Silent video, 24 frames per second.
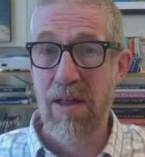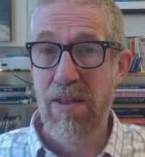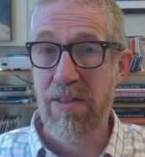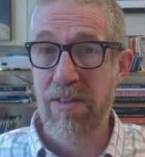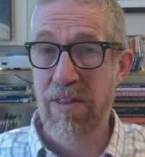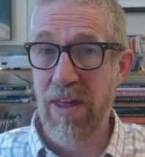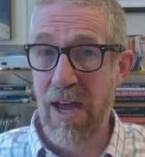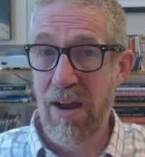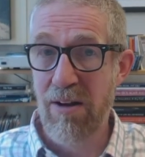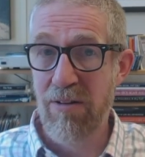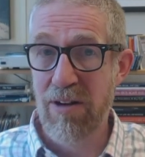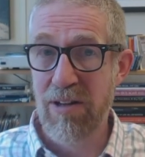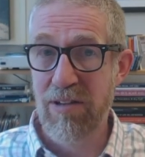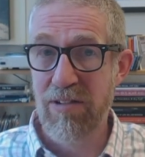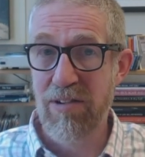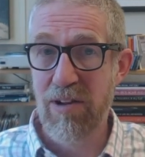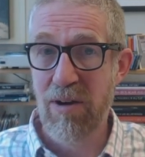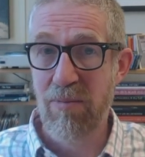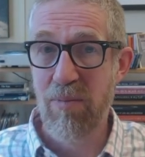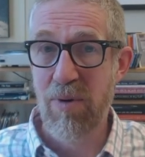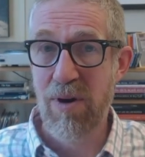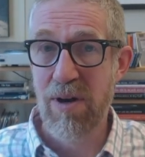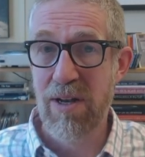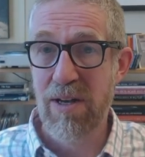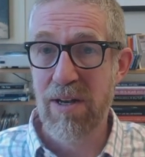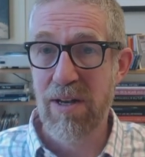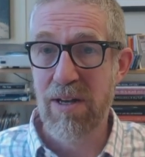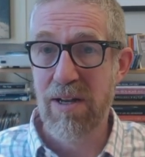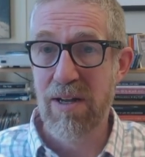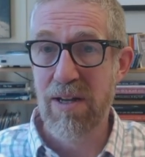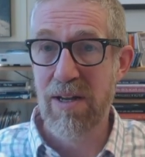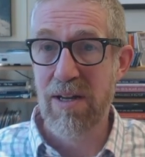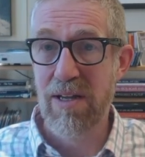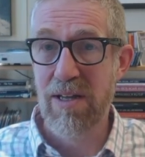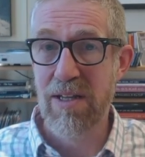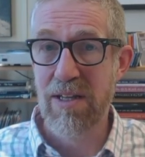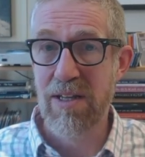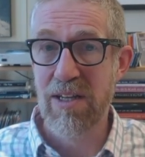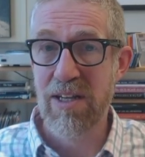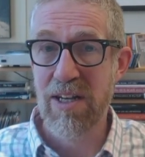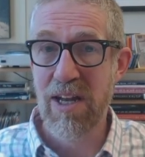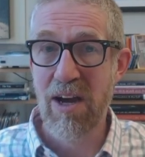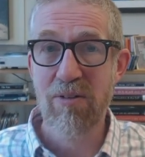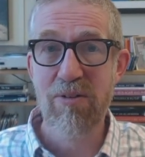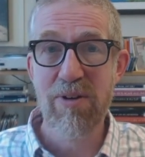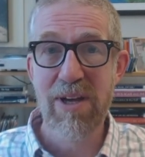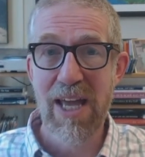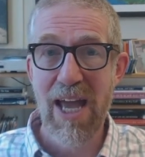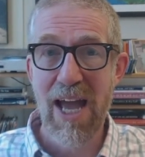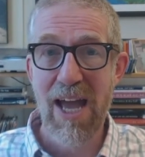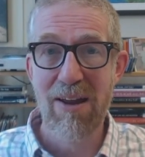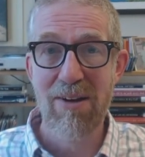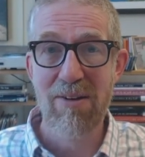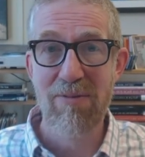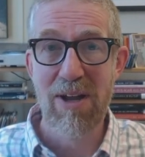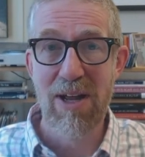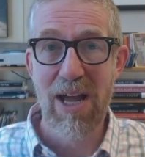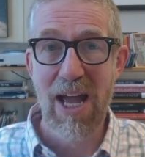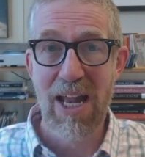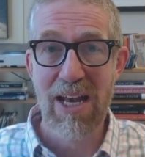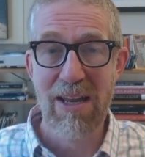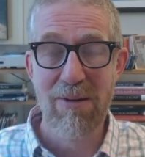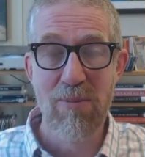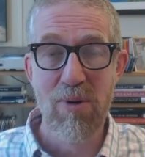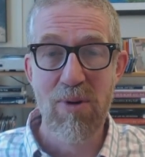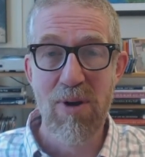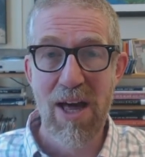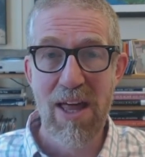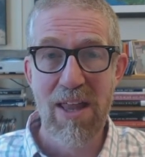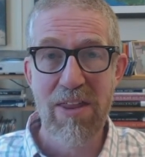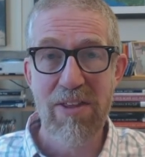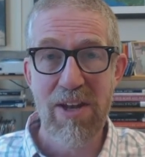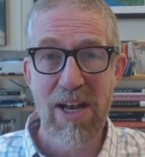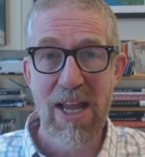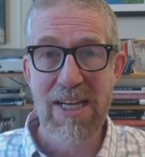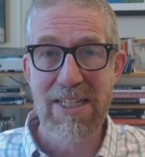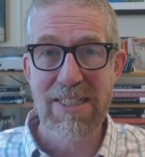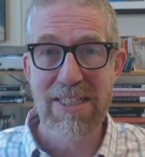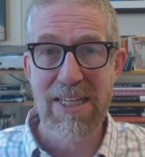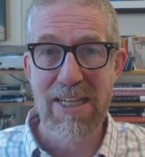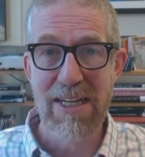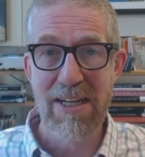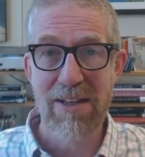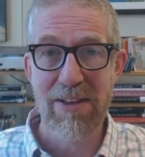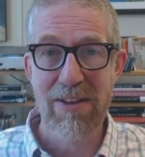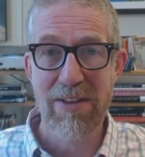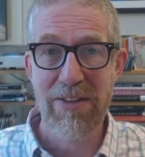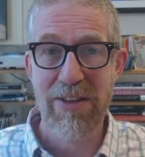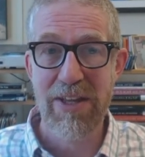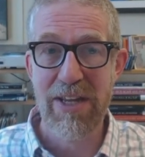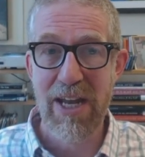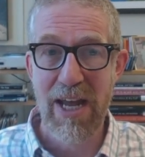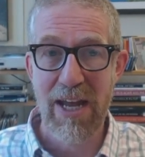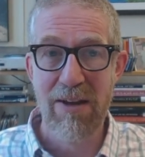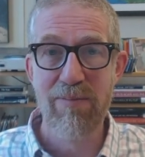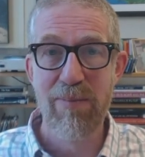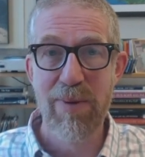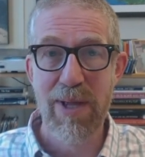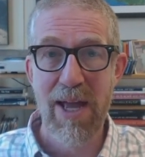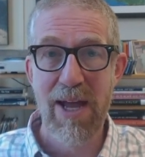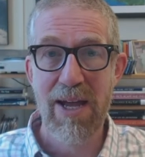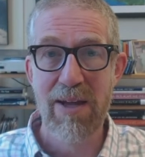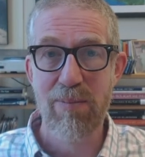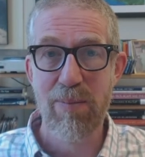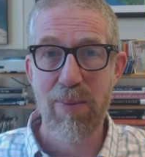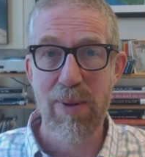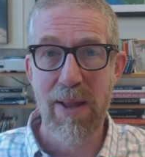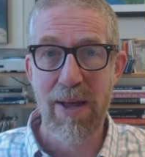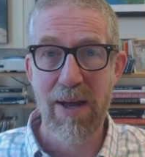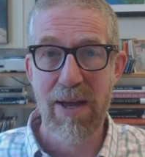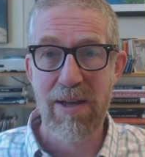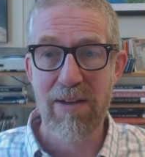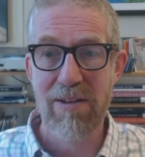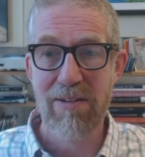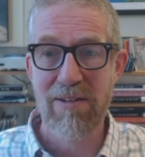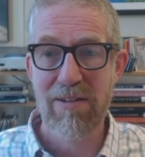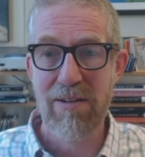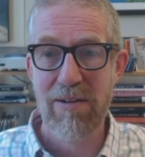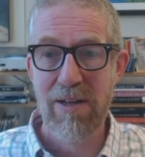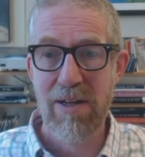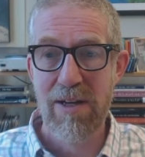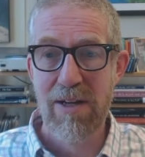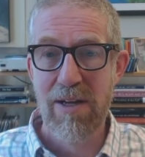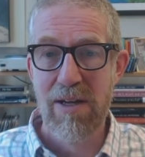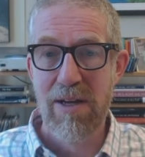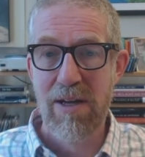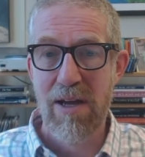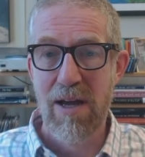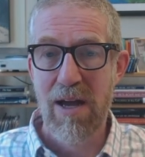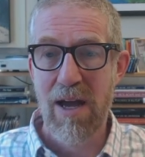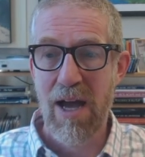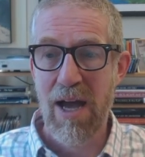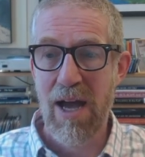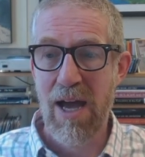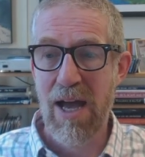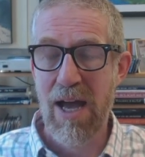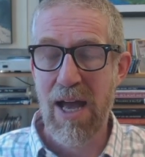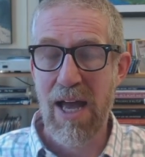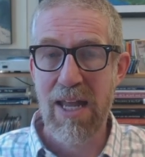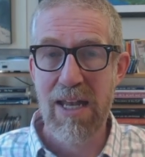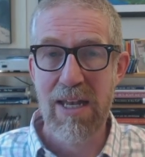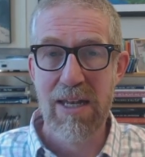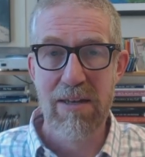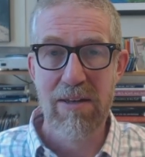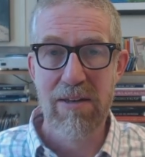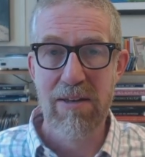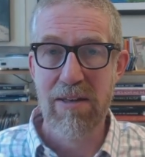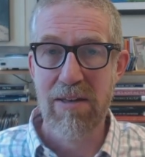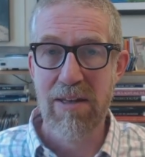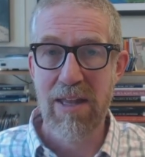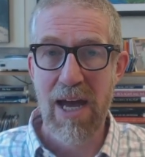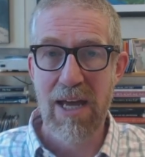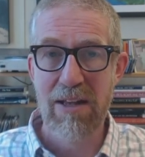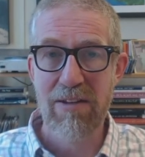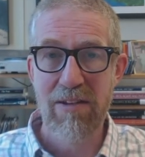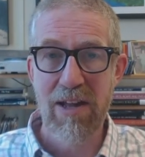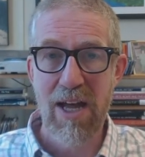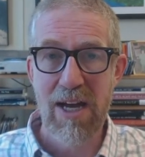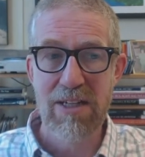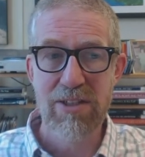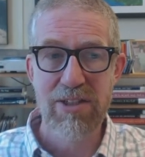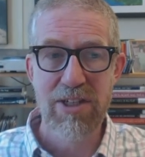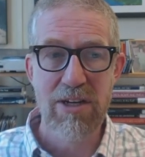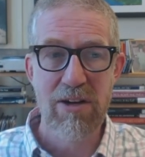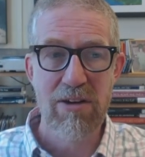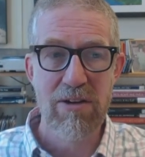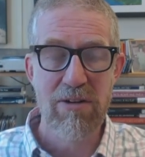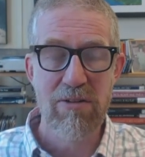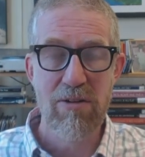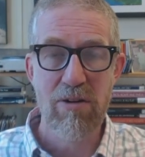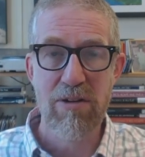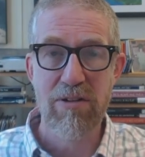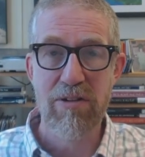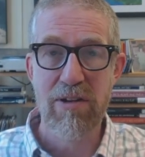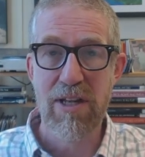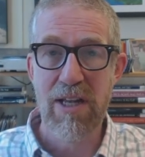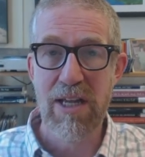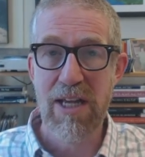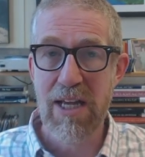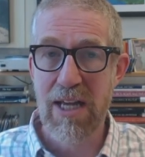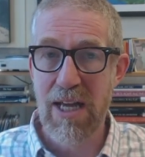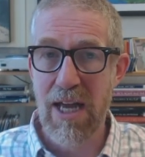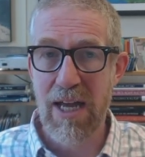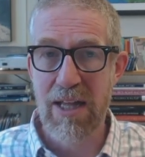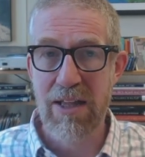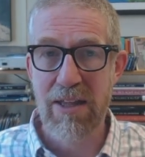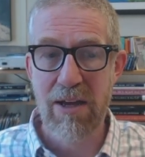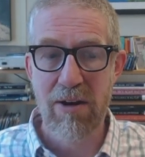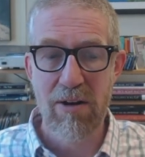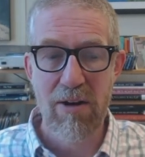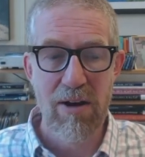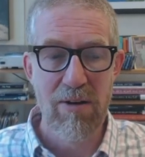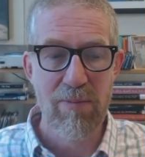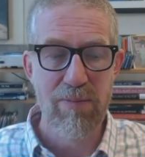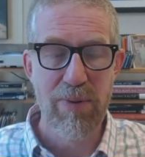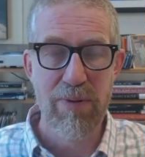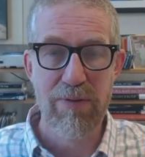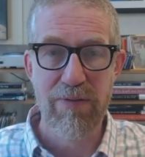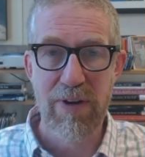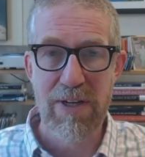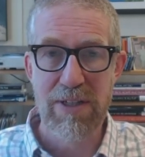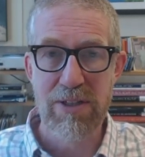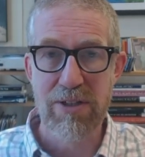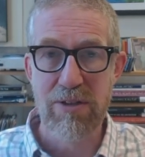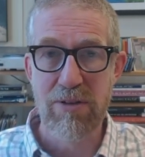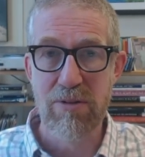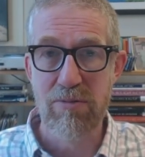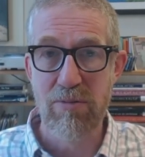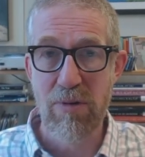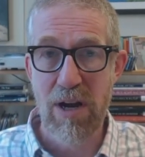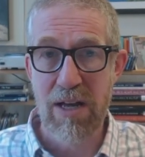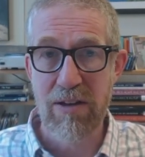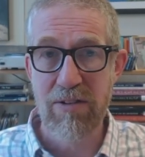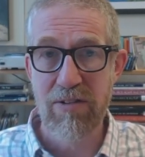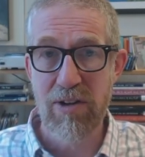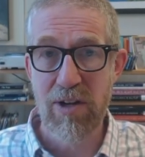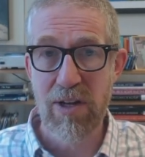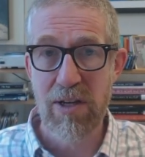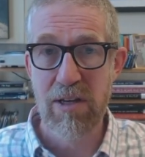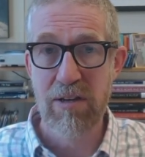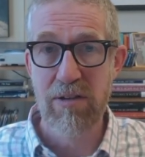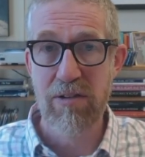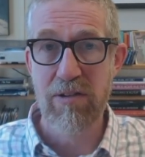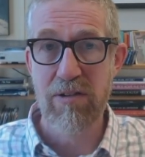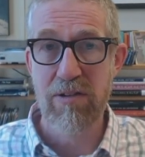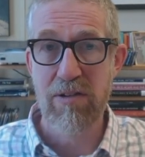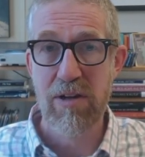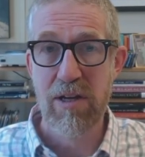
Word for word: There is someone, you don't get any more athletic than N B A players. Uh, and that's catching on across the league, and there are professional wrestlers,